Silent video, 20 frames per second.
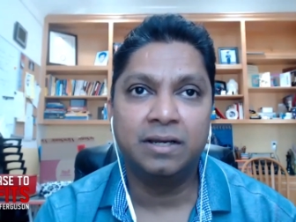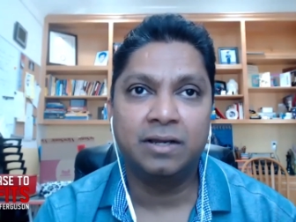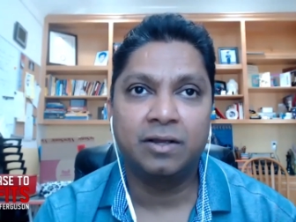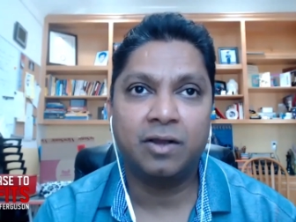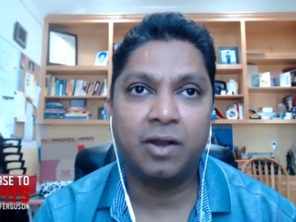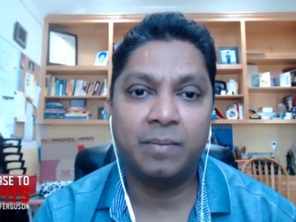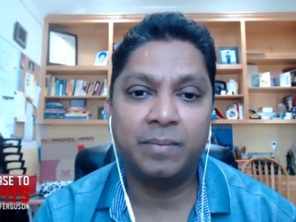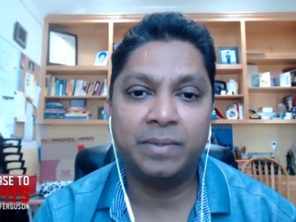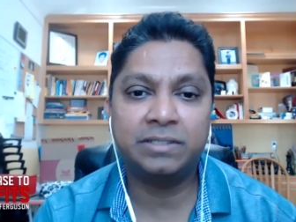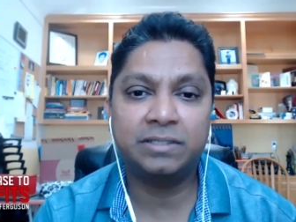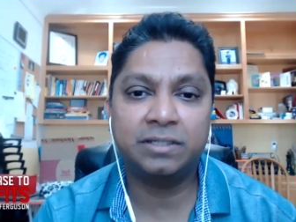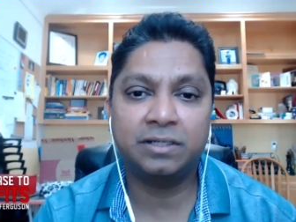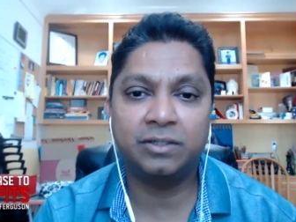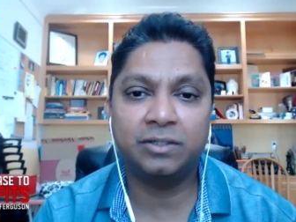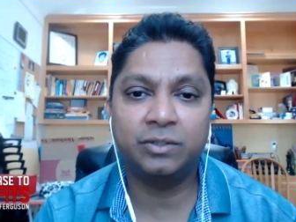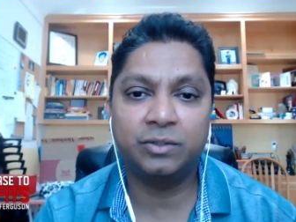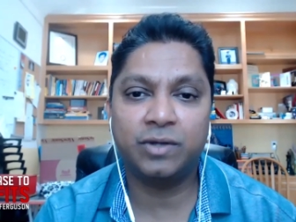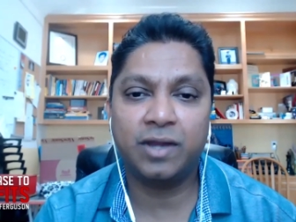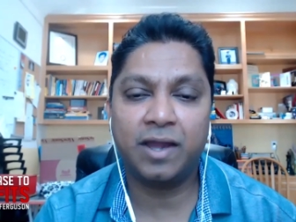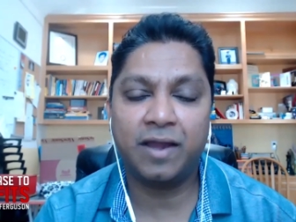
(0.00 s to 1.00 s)
commercial,
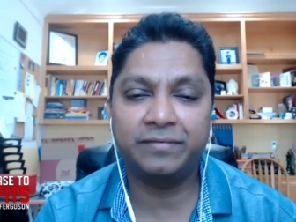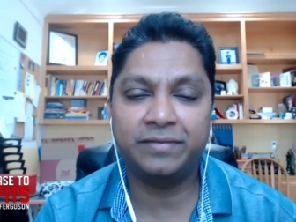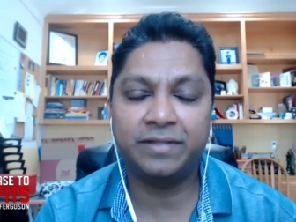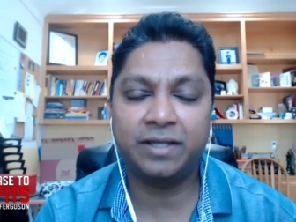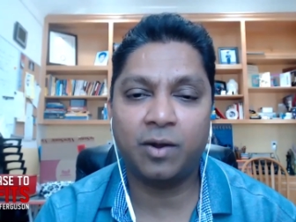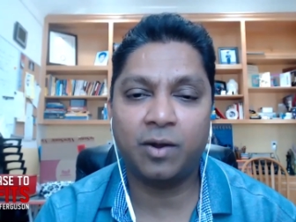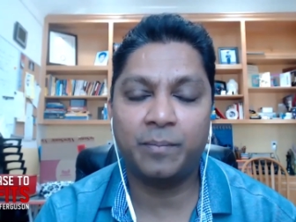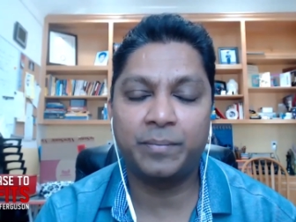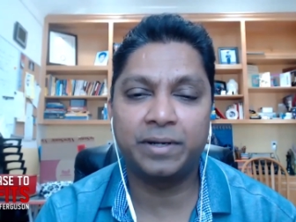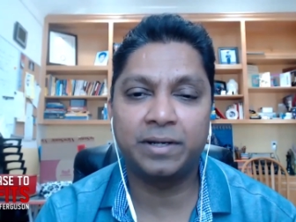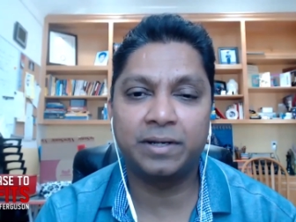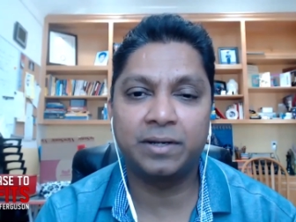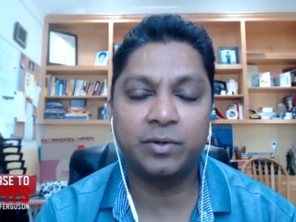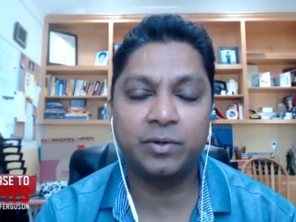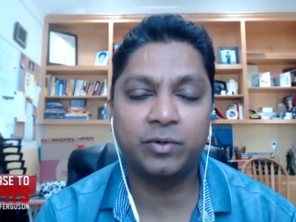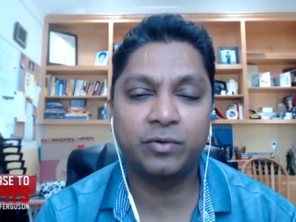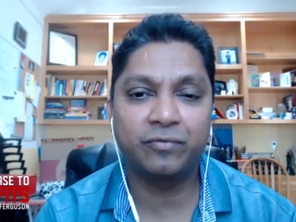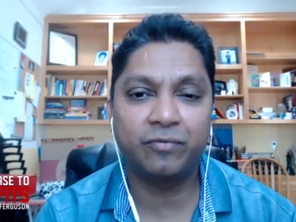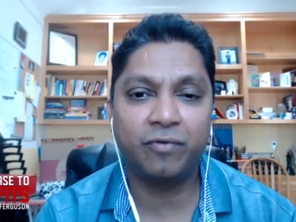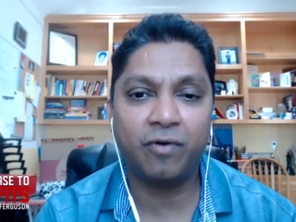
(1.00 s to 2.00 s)
you have that opportunity to
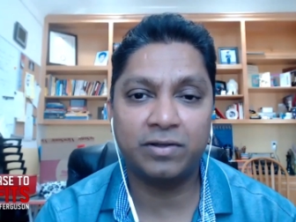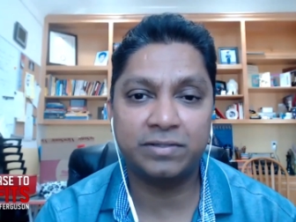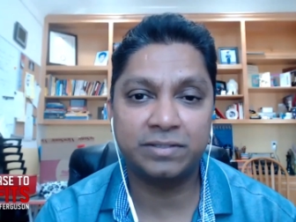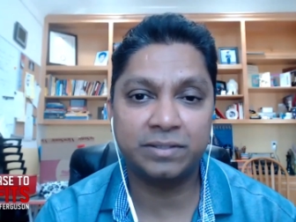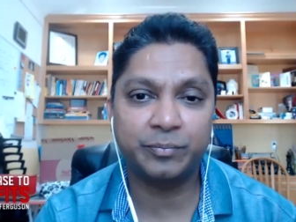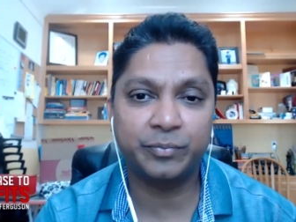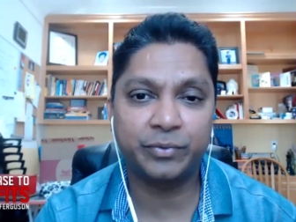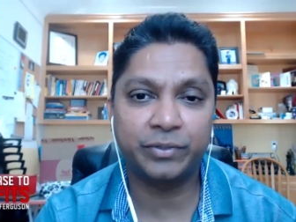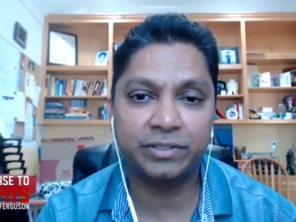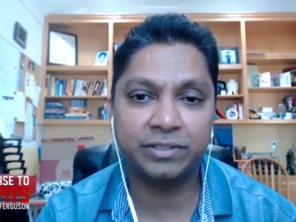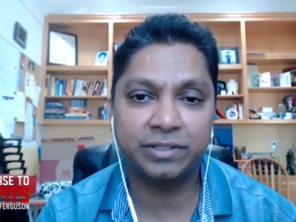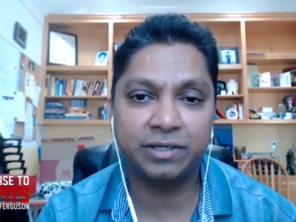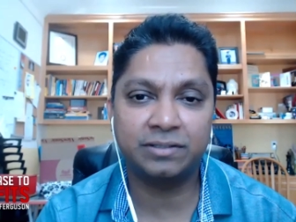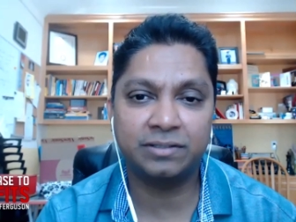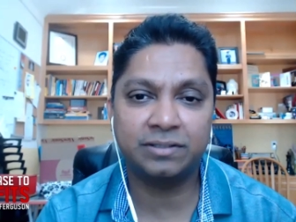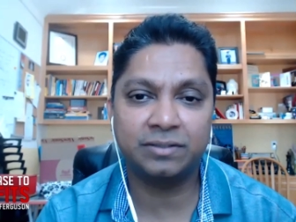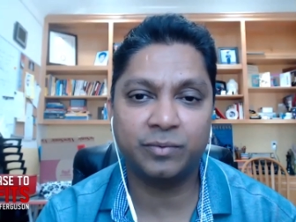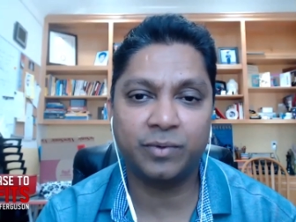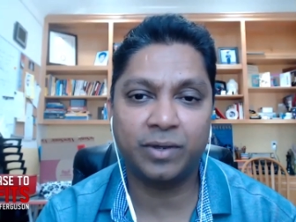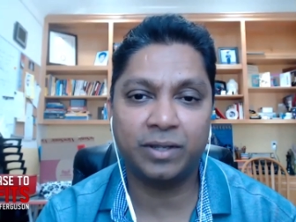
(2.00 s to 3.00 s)
do fast
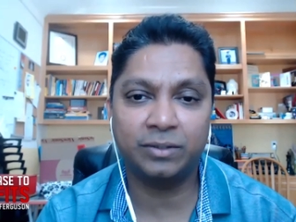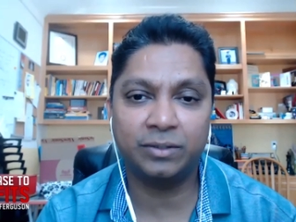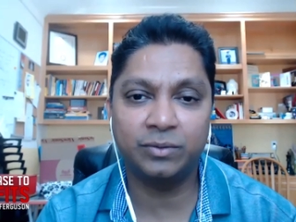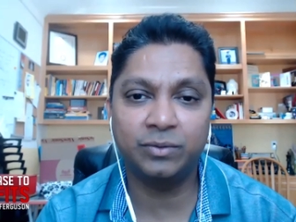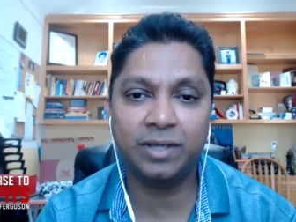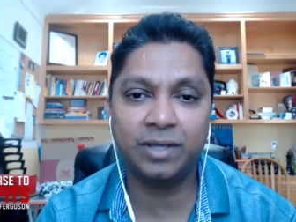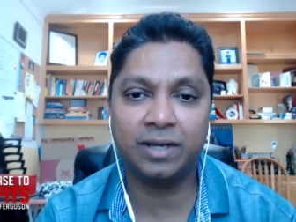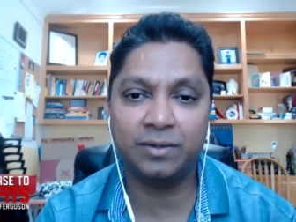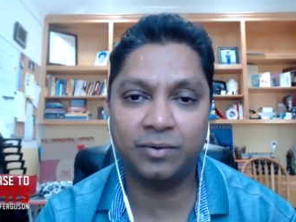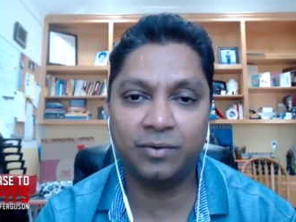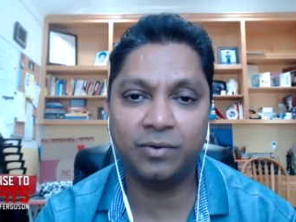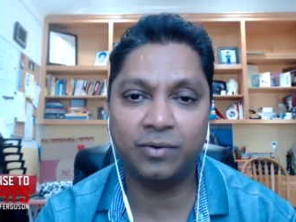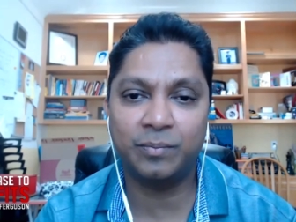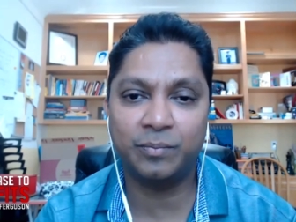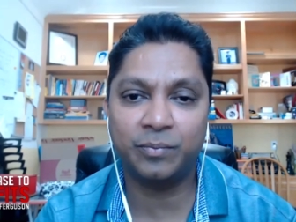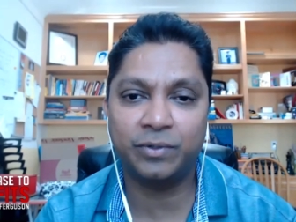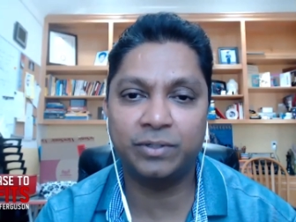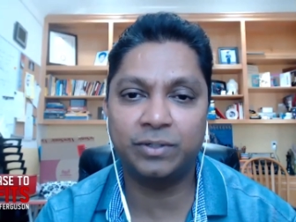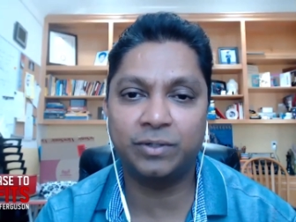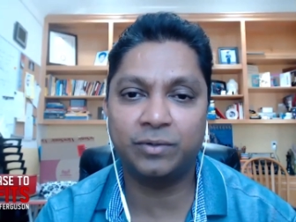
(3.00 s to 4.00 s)
appreciation where you can go and
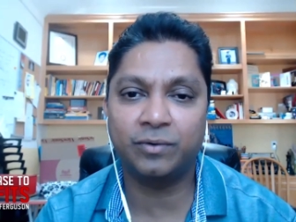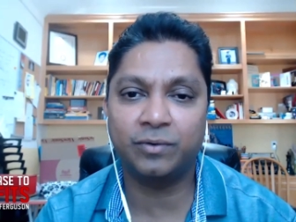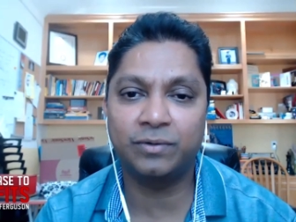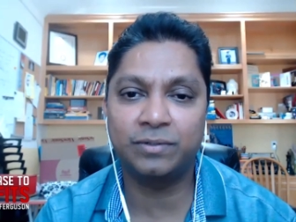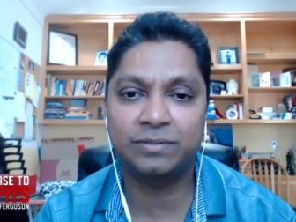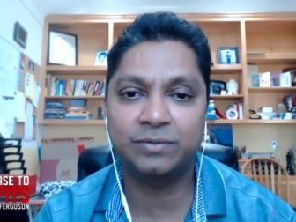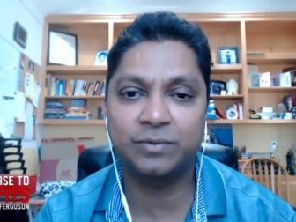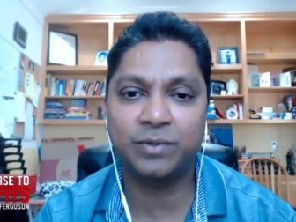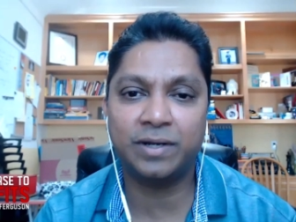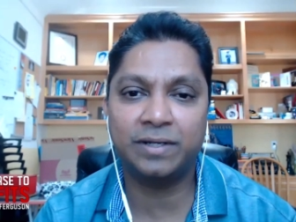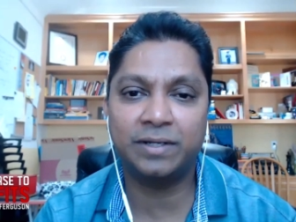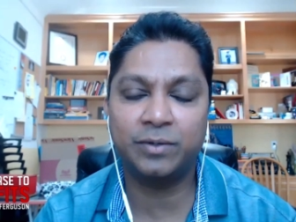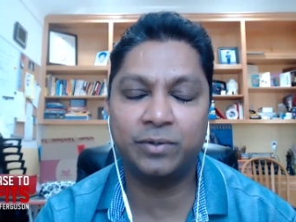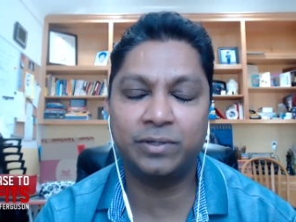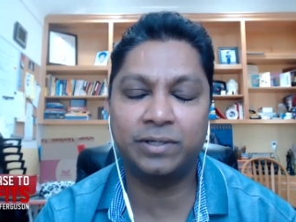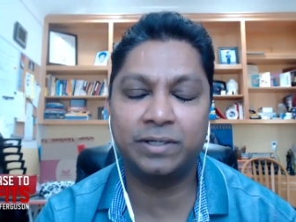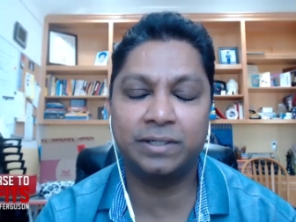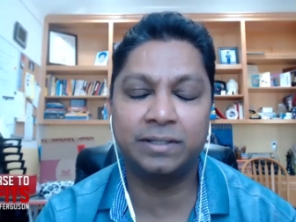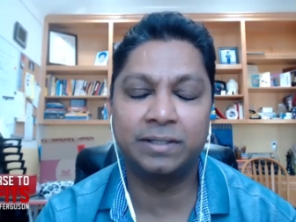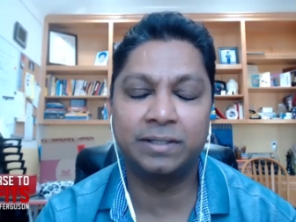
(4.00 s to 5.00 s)
put your own sweat
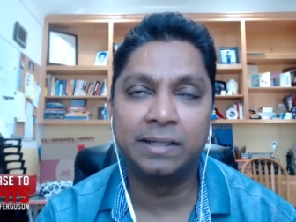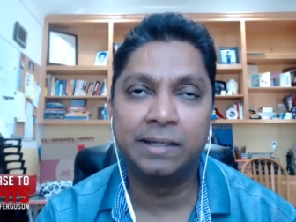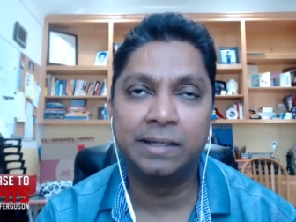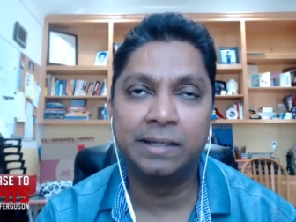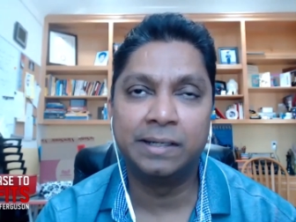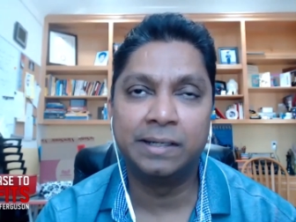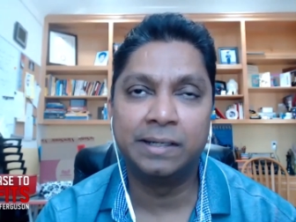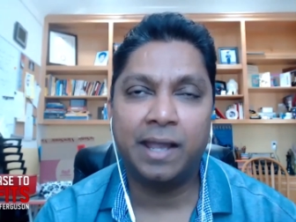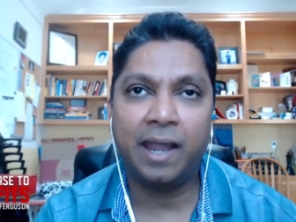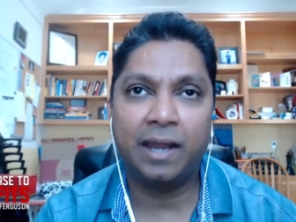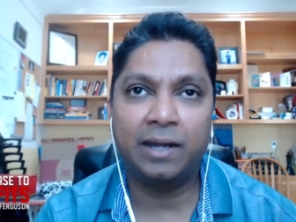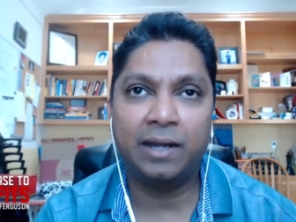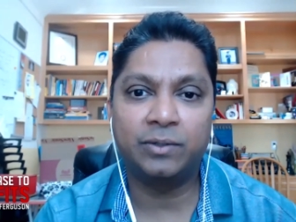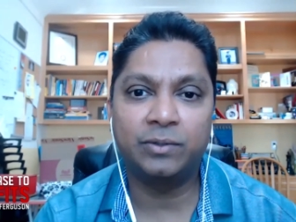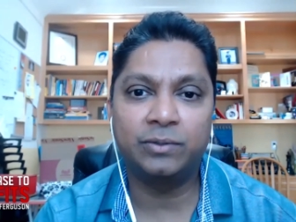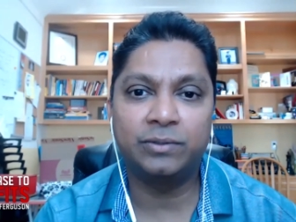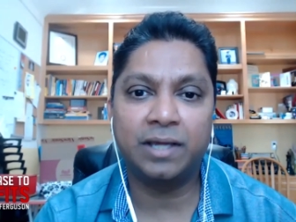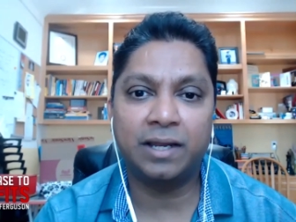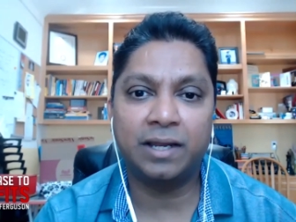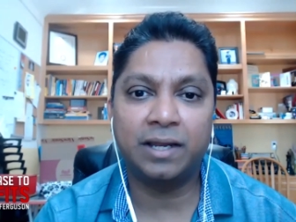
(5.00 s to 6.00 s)
equity and
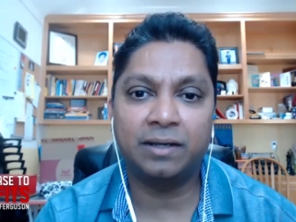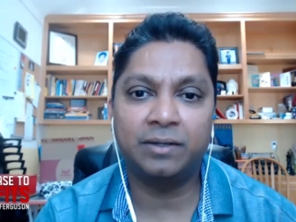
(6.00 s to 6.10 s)
do that.